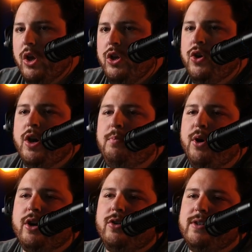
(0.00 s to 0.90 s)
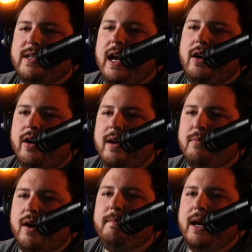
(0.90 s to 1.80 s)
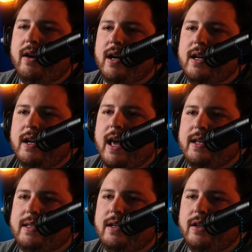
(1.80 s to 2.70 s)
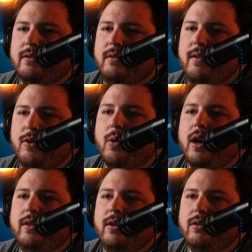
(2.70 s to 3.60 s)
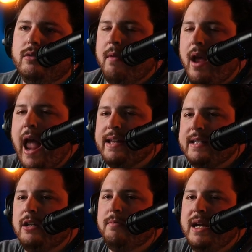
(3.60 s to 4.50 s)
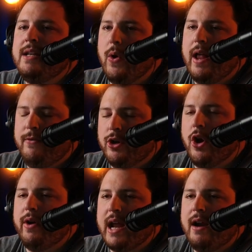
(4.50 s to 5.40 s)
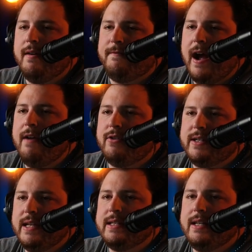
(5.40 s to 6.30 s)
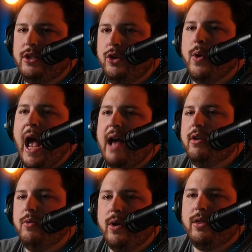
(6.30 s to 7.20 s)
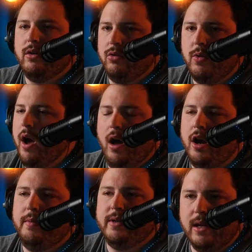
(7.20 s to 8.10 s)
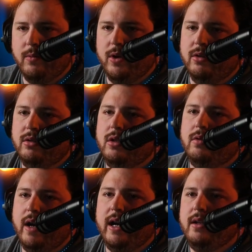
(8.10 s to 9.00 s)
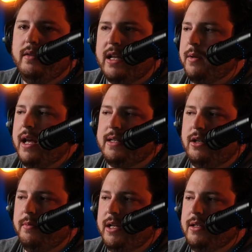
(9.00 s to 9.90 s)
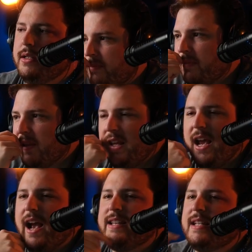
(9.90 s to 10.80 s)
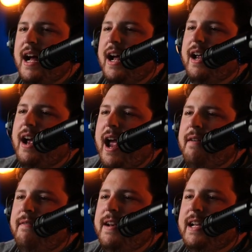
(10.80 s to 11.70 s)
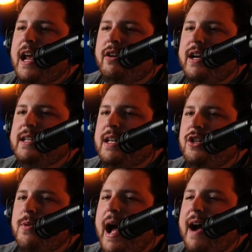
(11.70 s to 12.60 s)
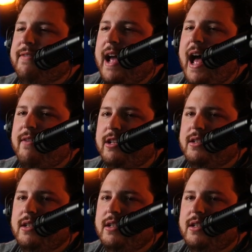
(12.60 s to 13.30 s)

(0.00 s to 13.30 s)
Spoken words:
You could put Crusader and Barbarian in S tier if you wanted to. S tier means if you're going out in a 5 or 6s, you have it with you. You 100% will, right? That's what S tier means. Yeah, it's not, a Vindicator isn't you have to have it.